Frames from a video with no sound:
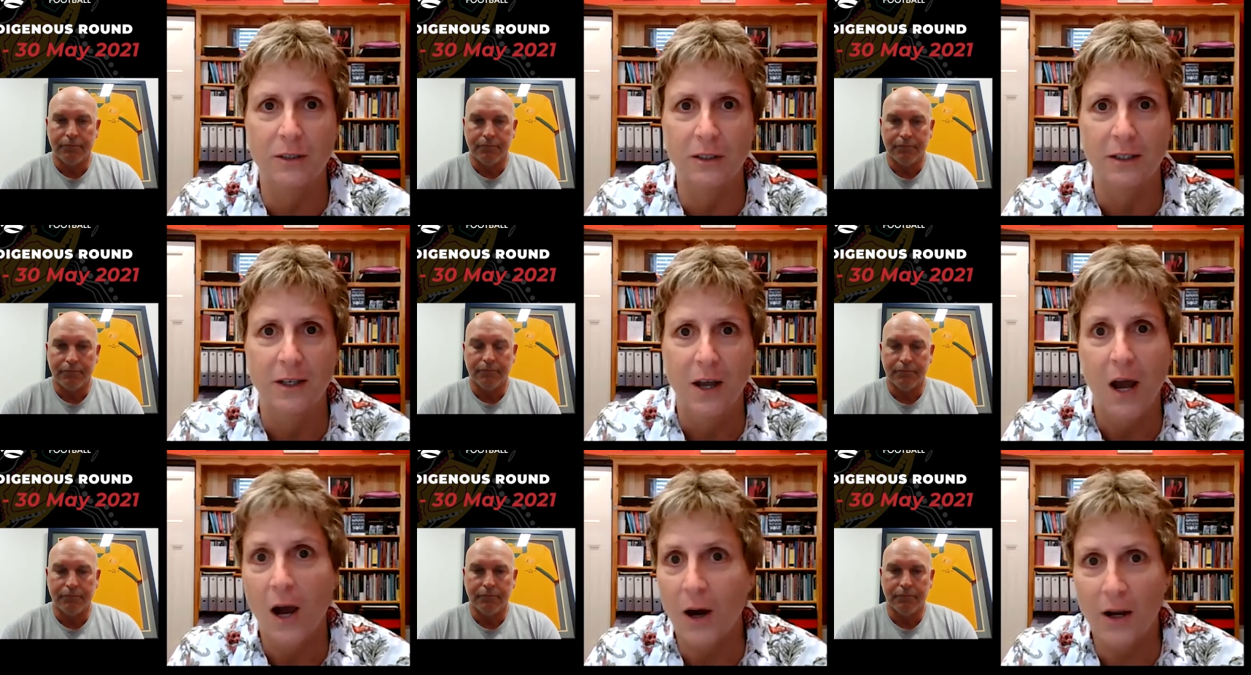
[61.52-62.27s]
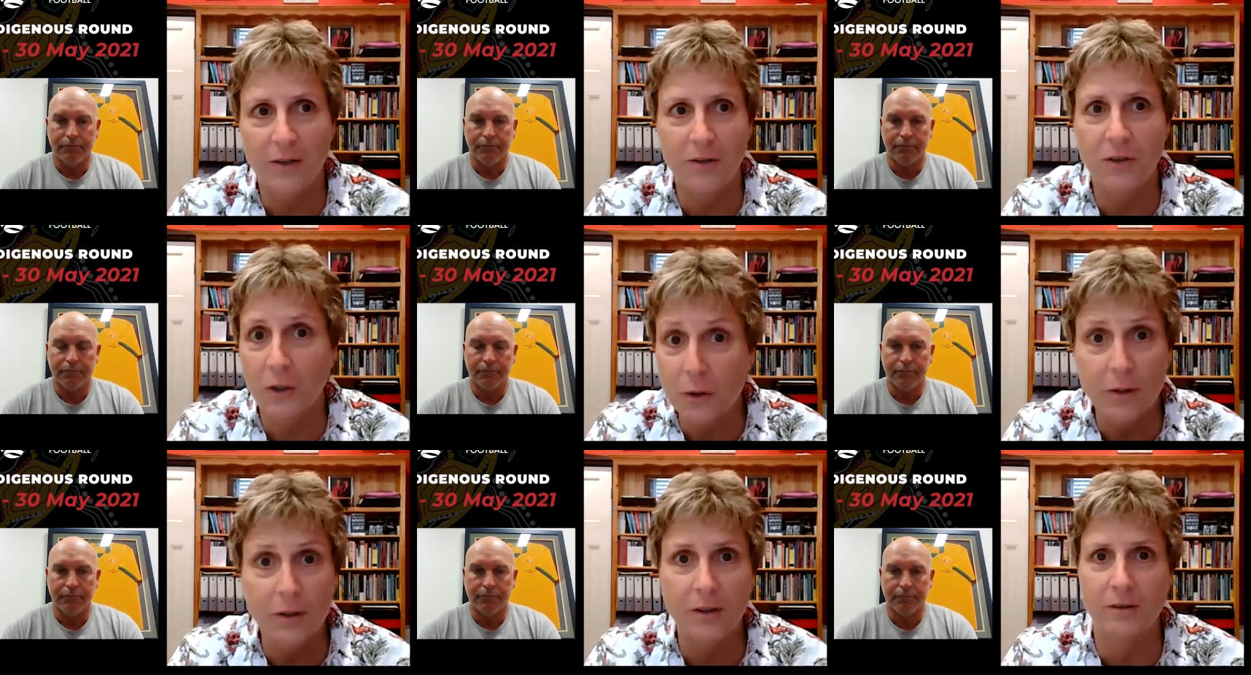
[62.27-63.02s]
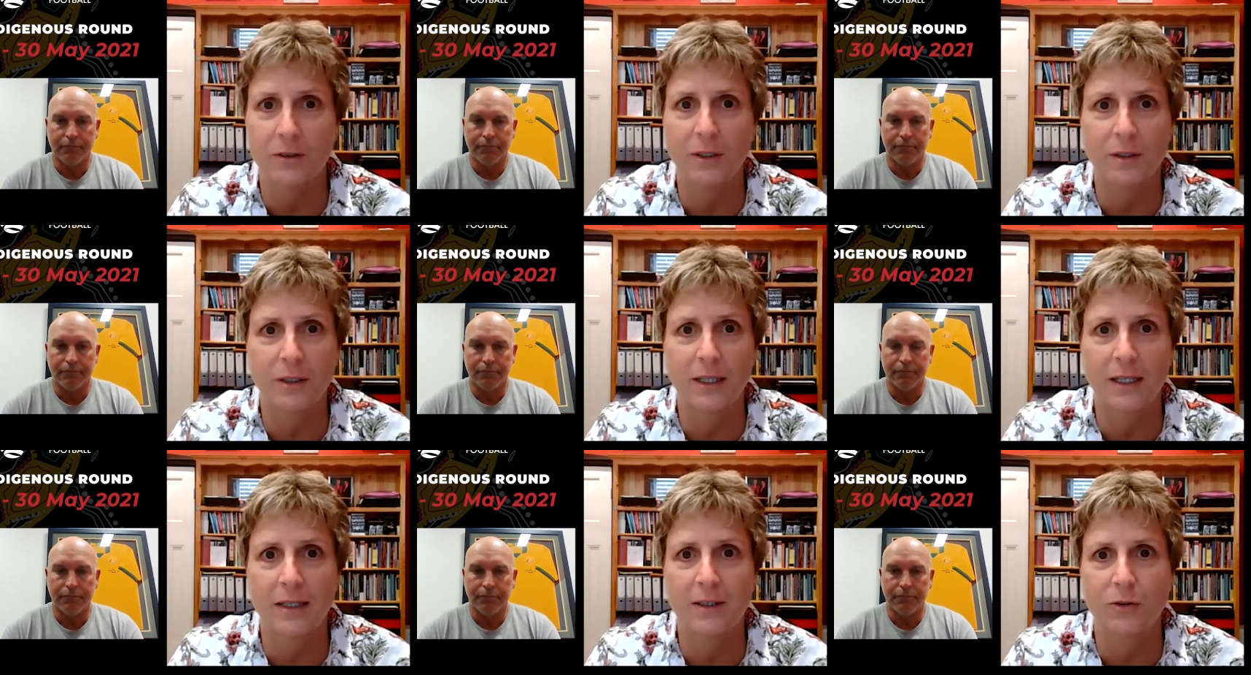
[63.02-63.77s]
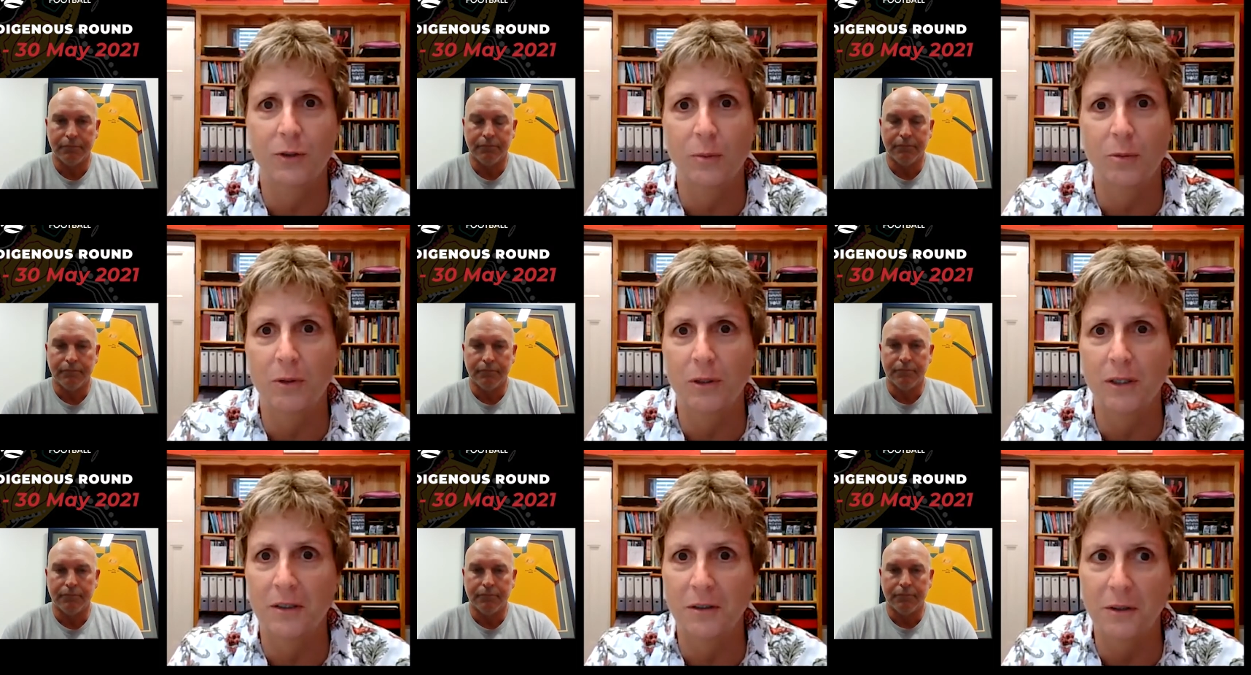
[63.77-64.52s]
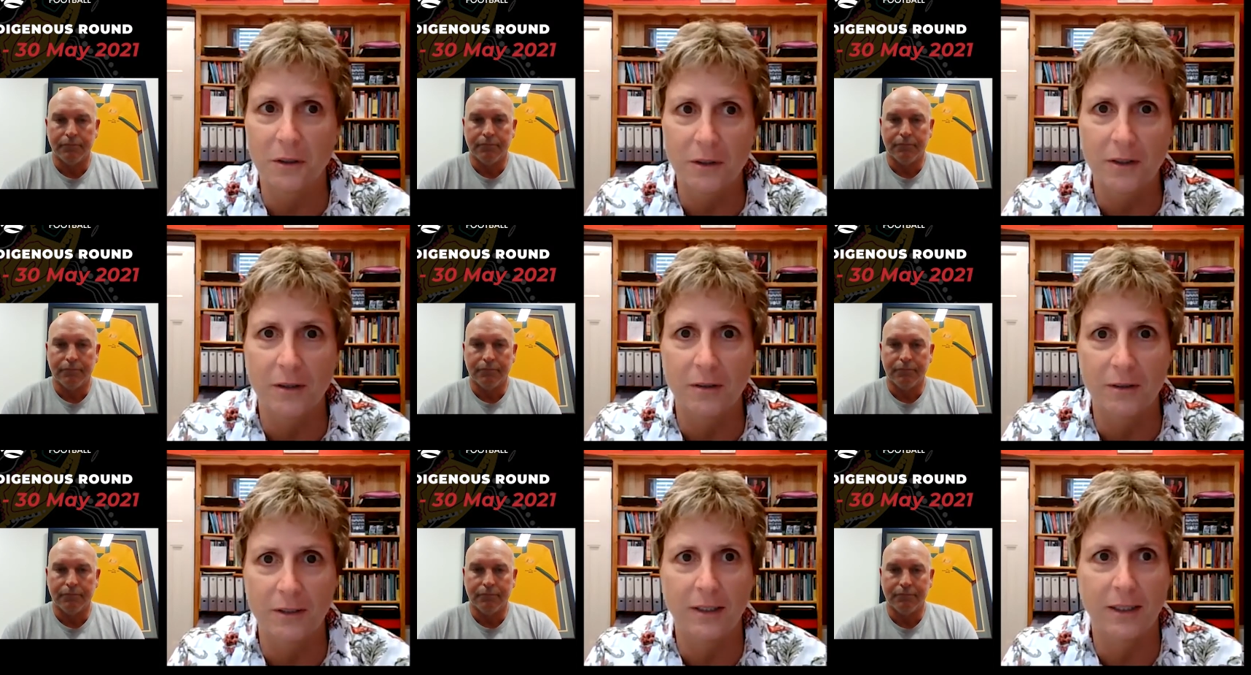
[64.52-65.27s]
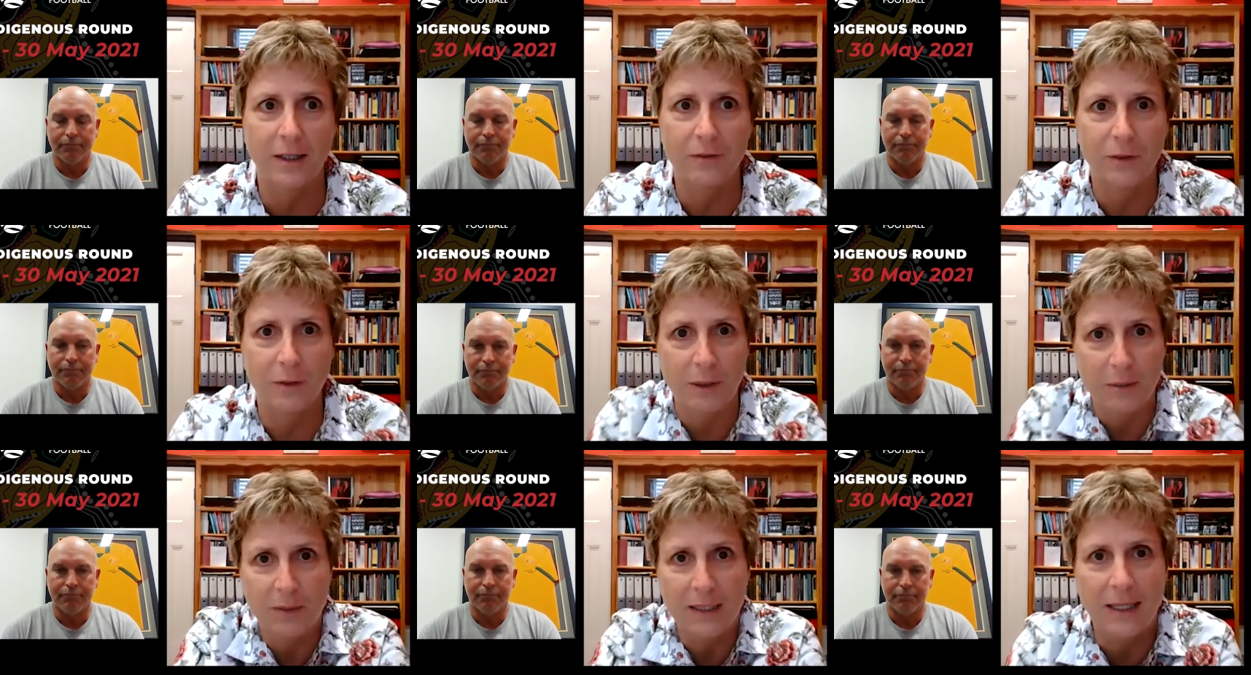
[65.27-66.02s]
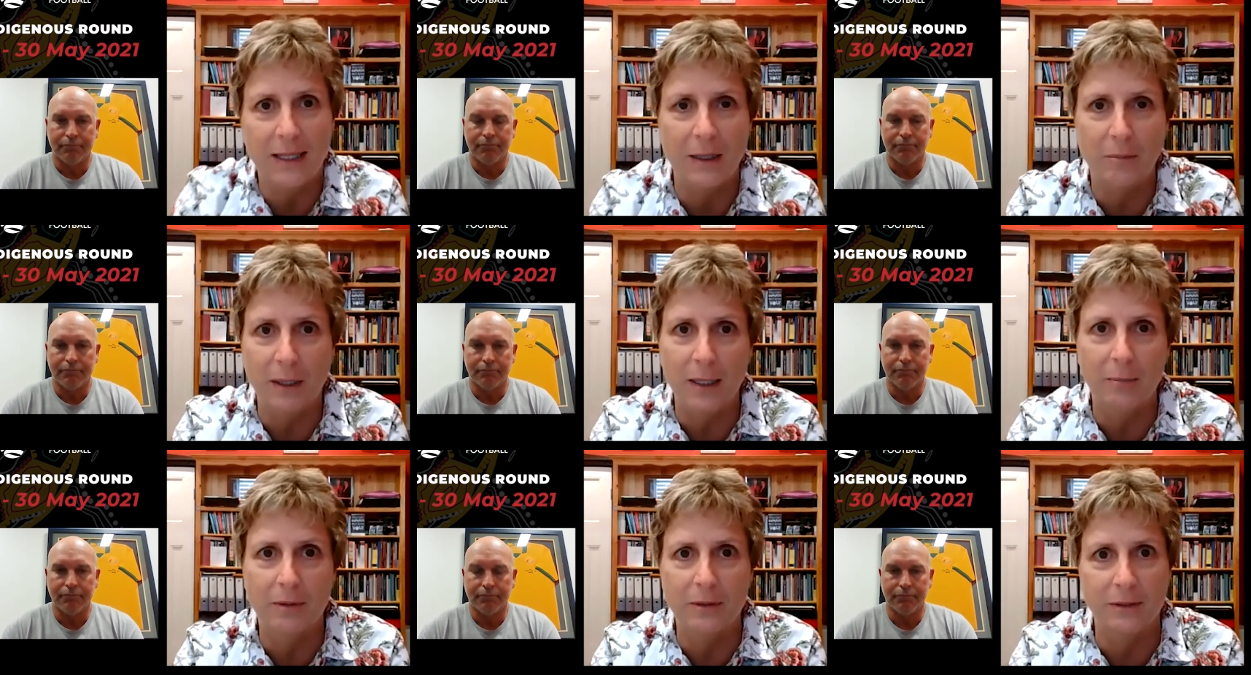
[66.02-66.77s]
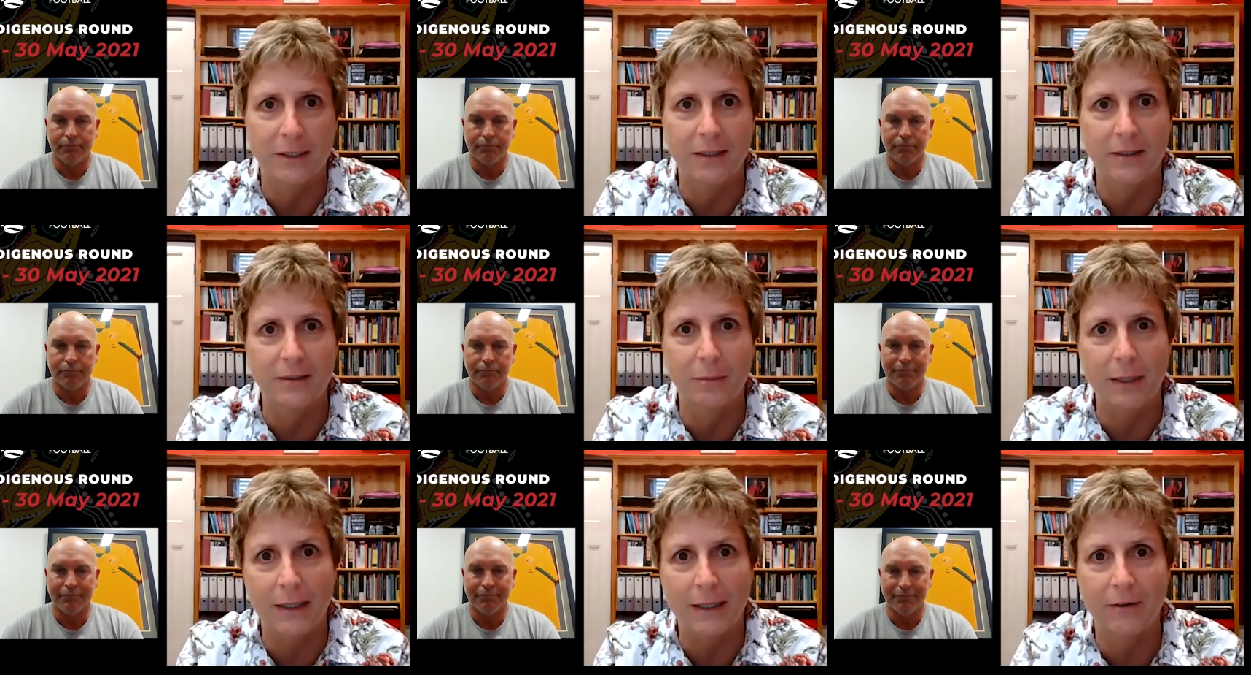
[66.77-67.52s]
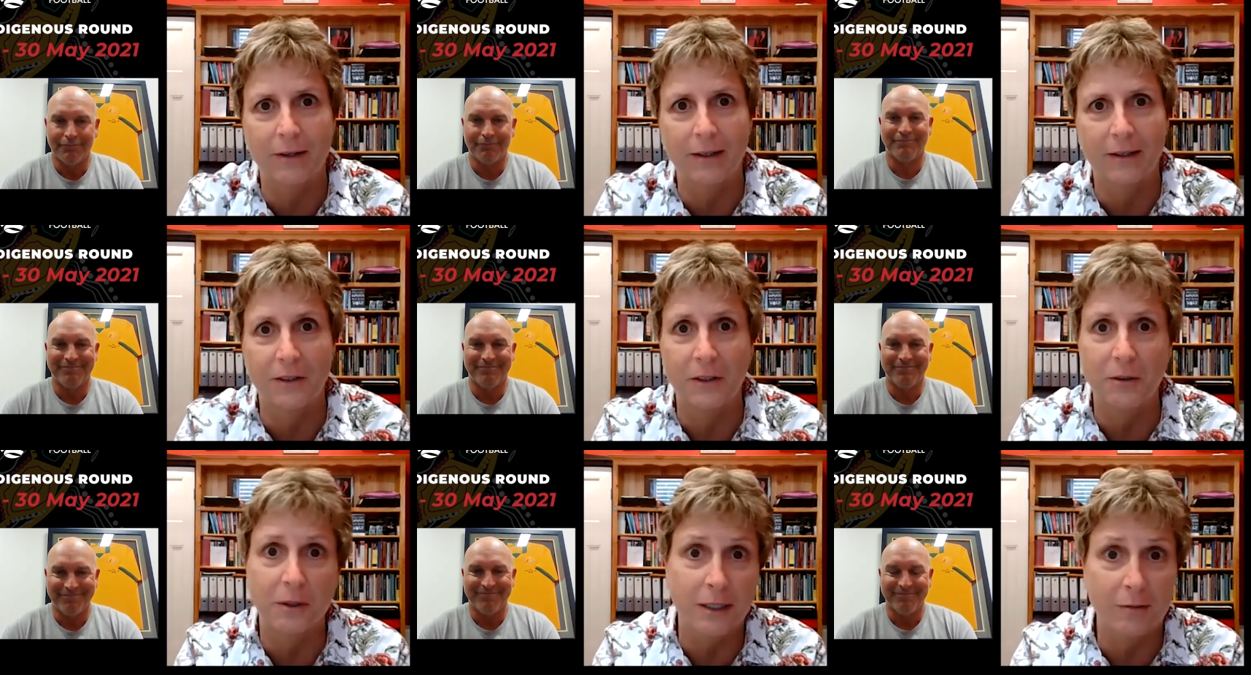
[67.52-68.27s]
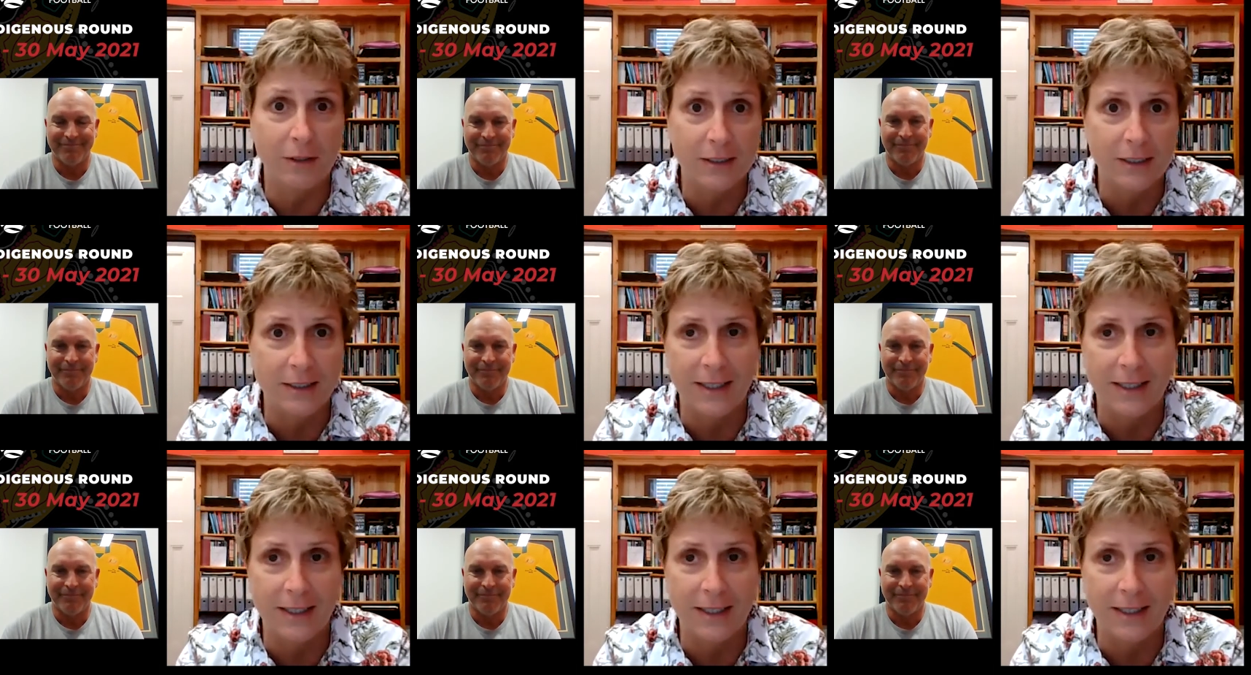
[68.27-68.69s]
Speaker 1: that I knew that I was going to get into trouble. I knew that I was going to have to be picking up papers around the playground. I knew I'd eventually